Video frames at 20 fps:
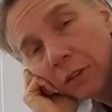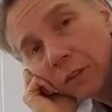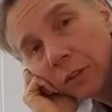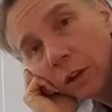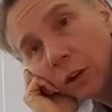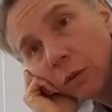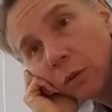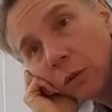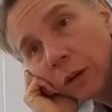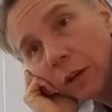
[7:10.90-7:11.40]

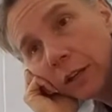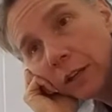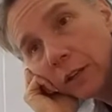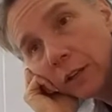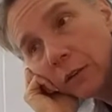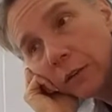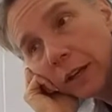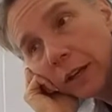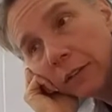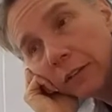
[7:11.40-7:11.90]
So,
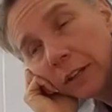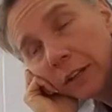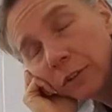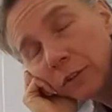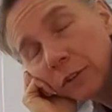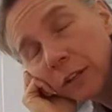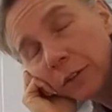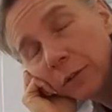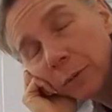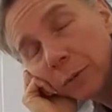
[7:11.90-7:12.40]
you know,
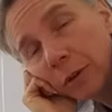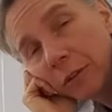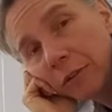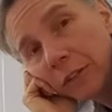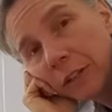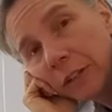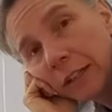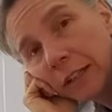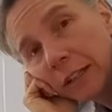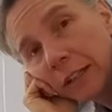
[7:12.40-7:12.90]
unless you have a
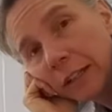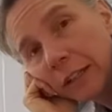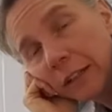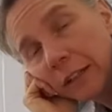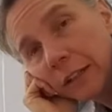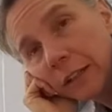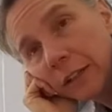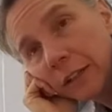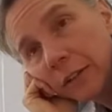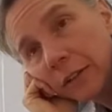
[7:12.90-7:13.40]
perfectly,
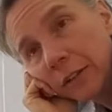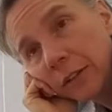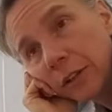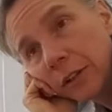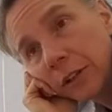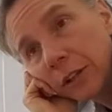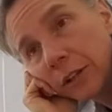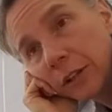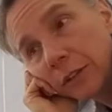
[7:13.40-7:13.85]
you know,